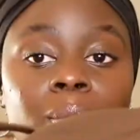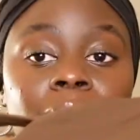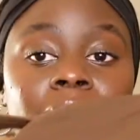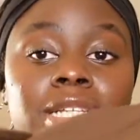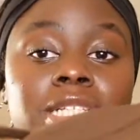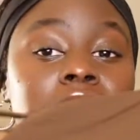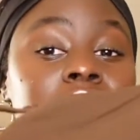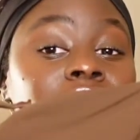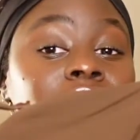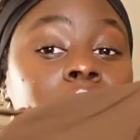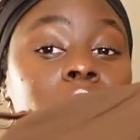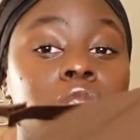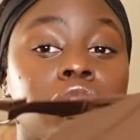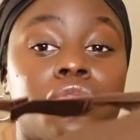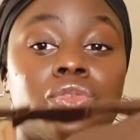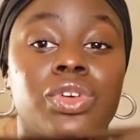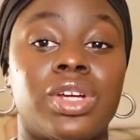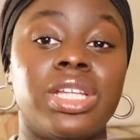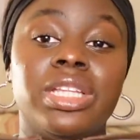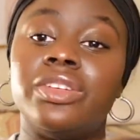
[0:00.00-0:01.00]
but it just feels
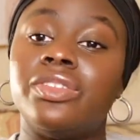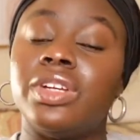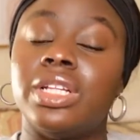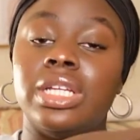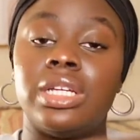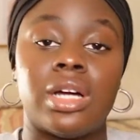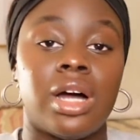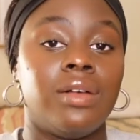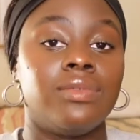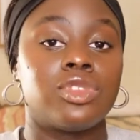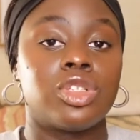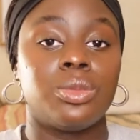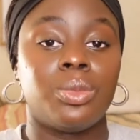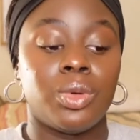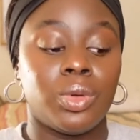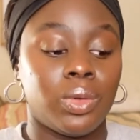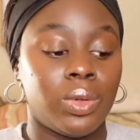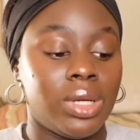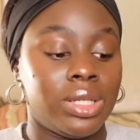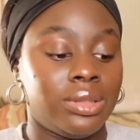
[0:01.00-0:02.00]
really really
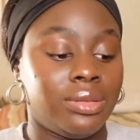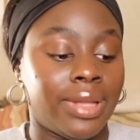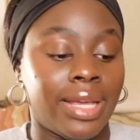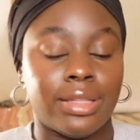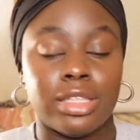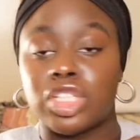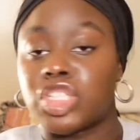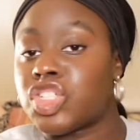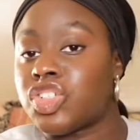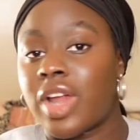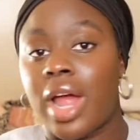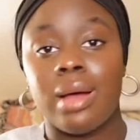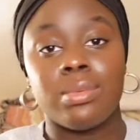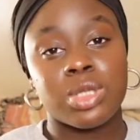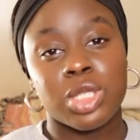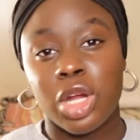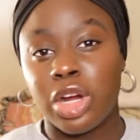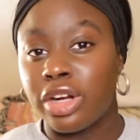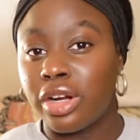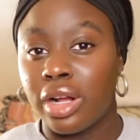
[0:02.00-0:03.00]
comfortable it like the
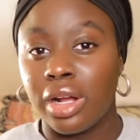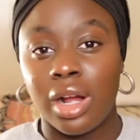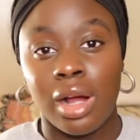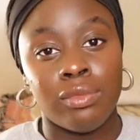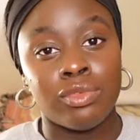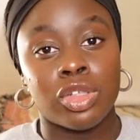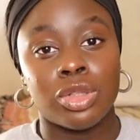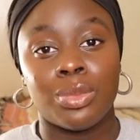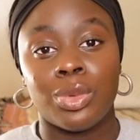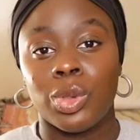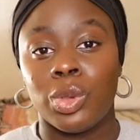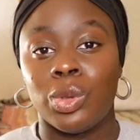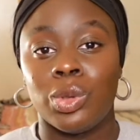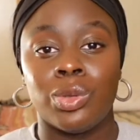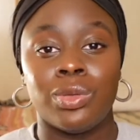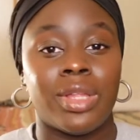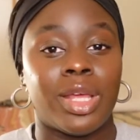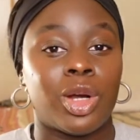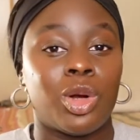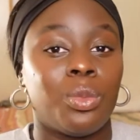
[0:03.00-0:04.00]
straps aren't
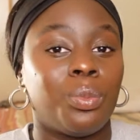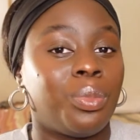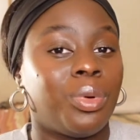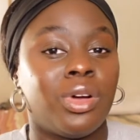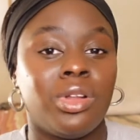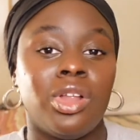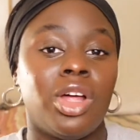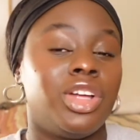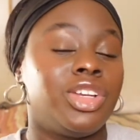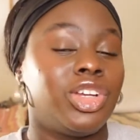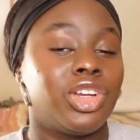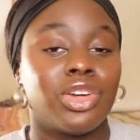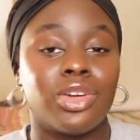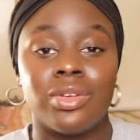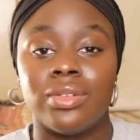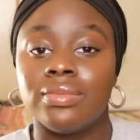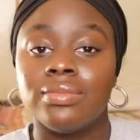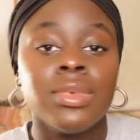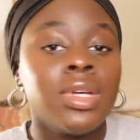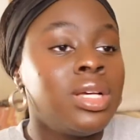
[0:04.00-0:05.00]
uncomfortable they don't pull on
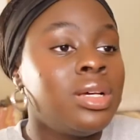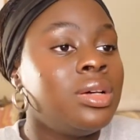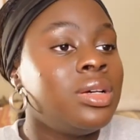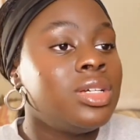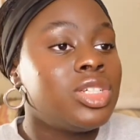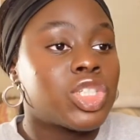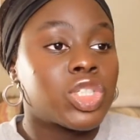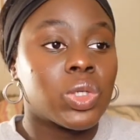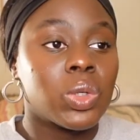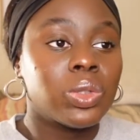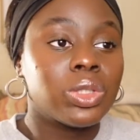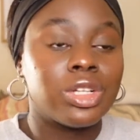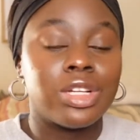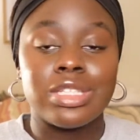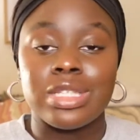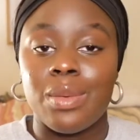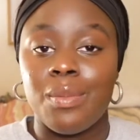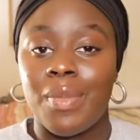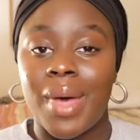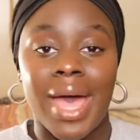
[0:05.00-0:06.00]
your
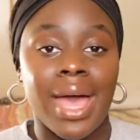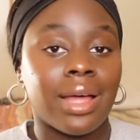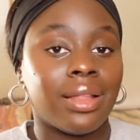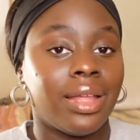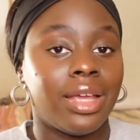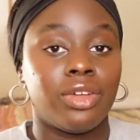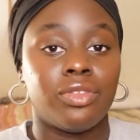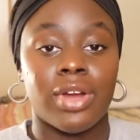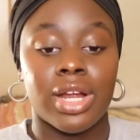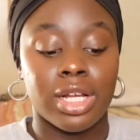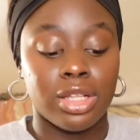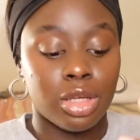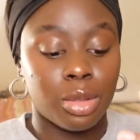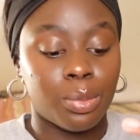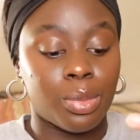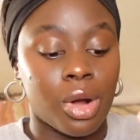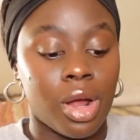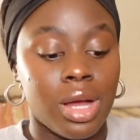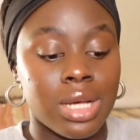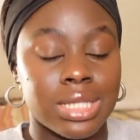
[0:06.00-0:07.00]
shoulders and back like regular
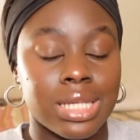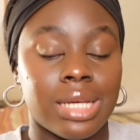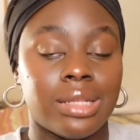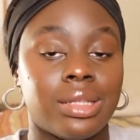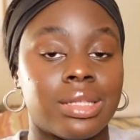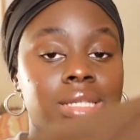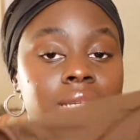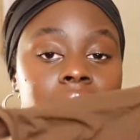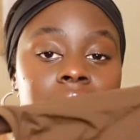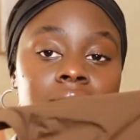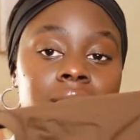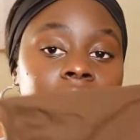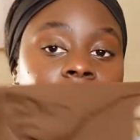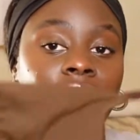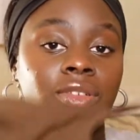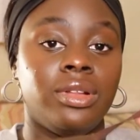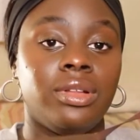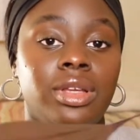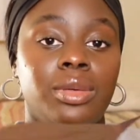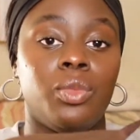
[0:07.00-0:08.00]
bras like this is
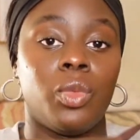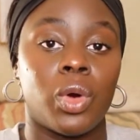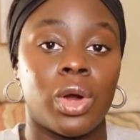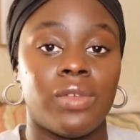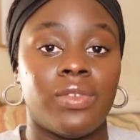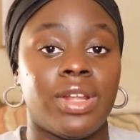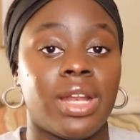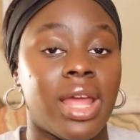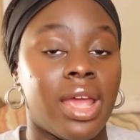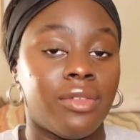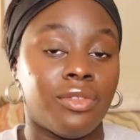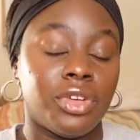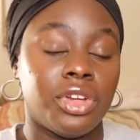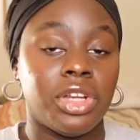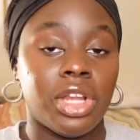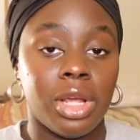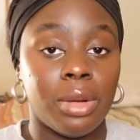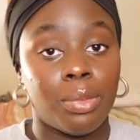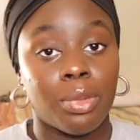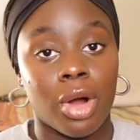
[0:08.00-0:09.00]
definitely more of an
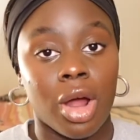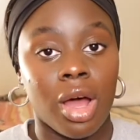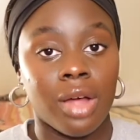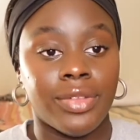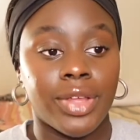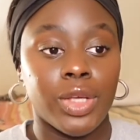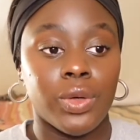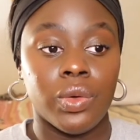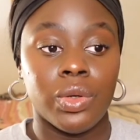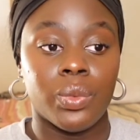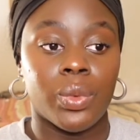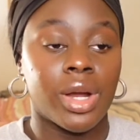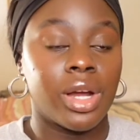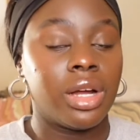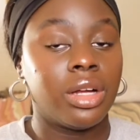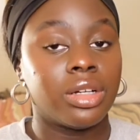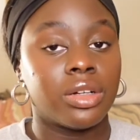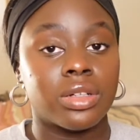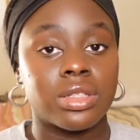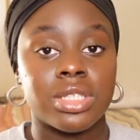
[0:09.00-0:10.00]
everyday bra that you would
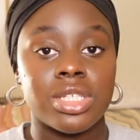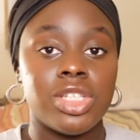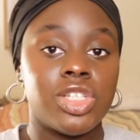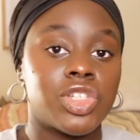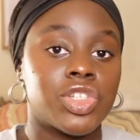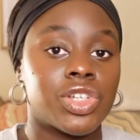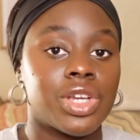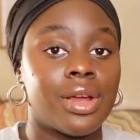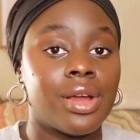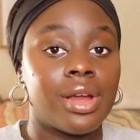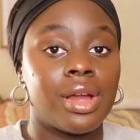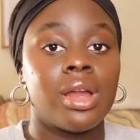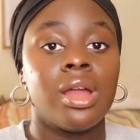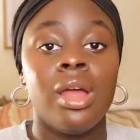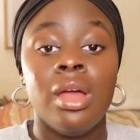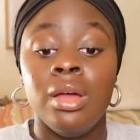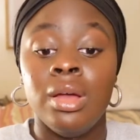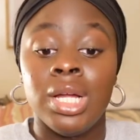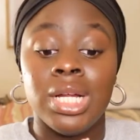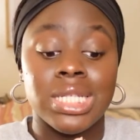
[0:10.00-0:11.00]
wear under a t-shirt
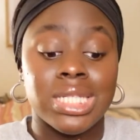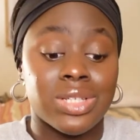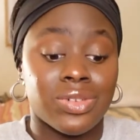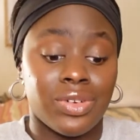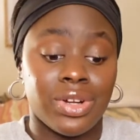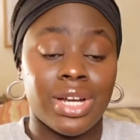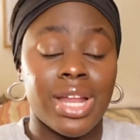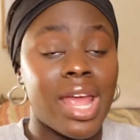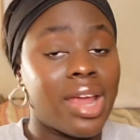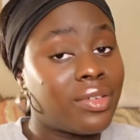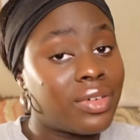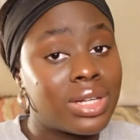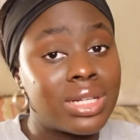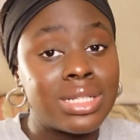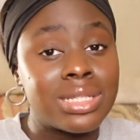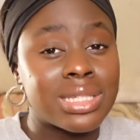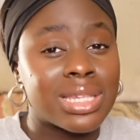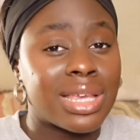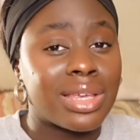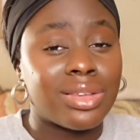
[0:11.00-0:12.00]
to run
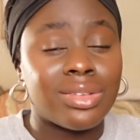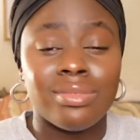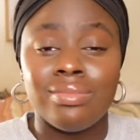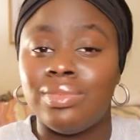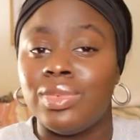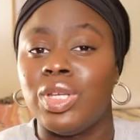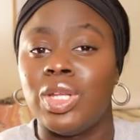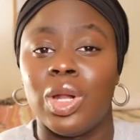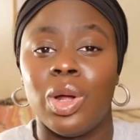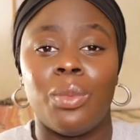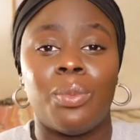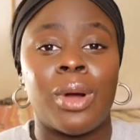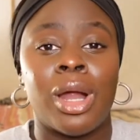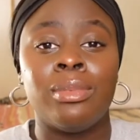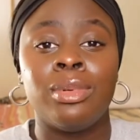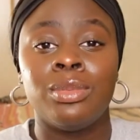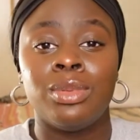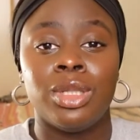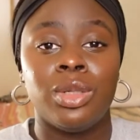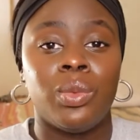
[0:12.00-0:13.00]
errands like you know
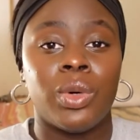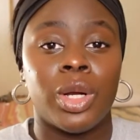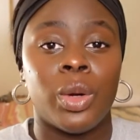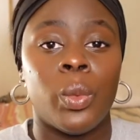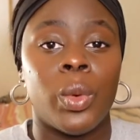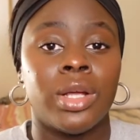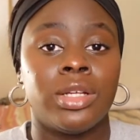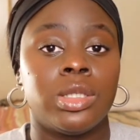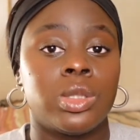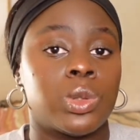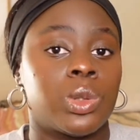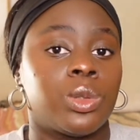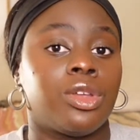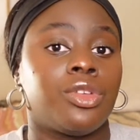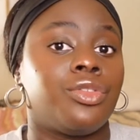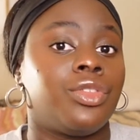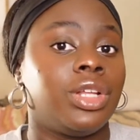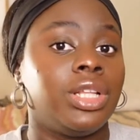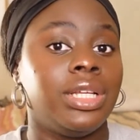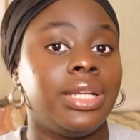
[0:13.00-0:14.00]
probably wouldn't wear this with a
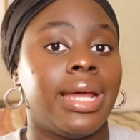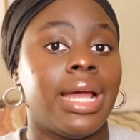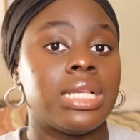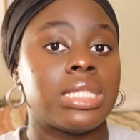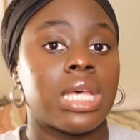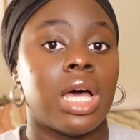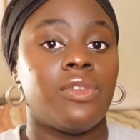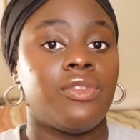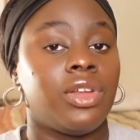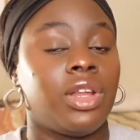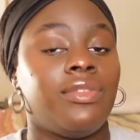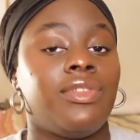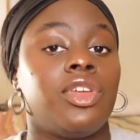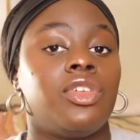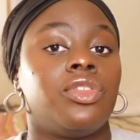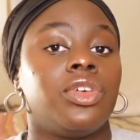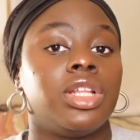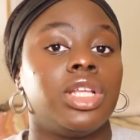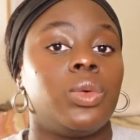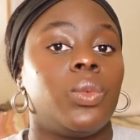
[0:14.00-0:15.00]
really nice outfit if
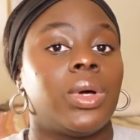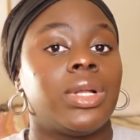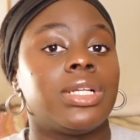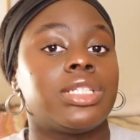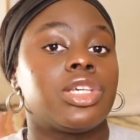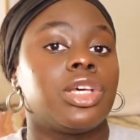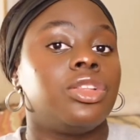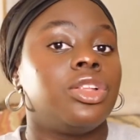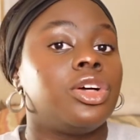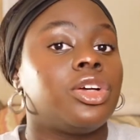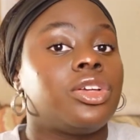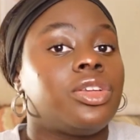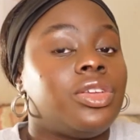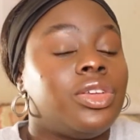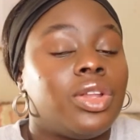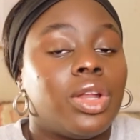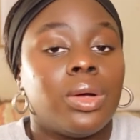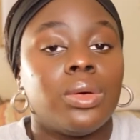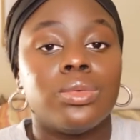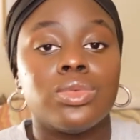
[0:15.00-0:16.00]
you really wanted to look
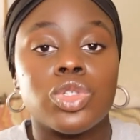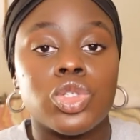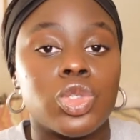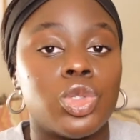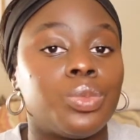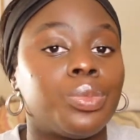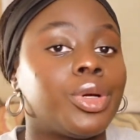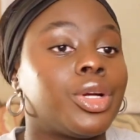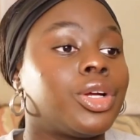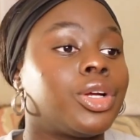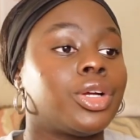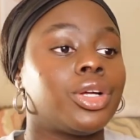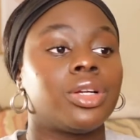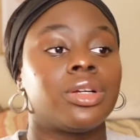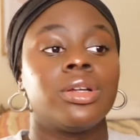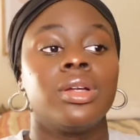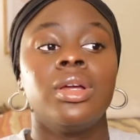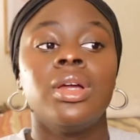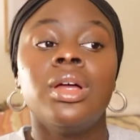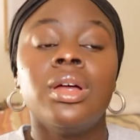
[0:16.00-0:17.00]
you know
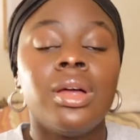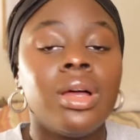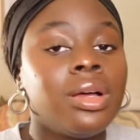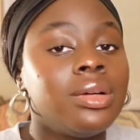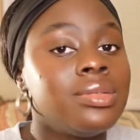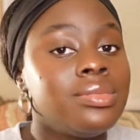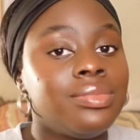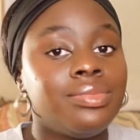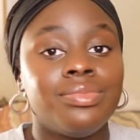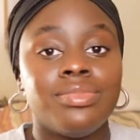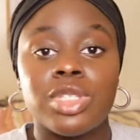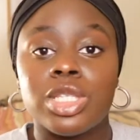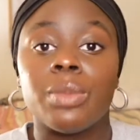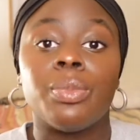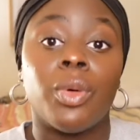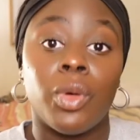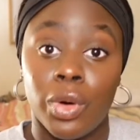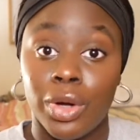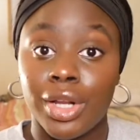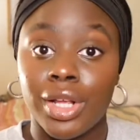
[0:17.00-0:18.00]
super
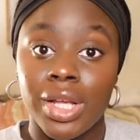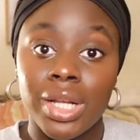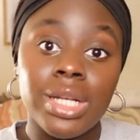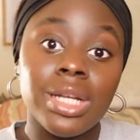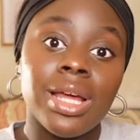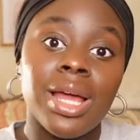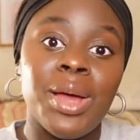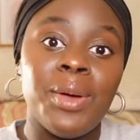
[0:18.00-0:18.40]
supported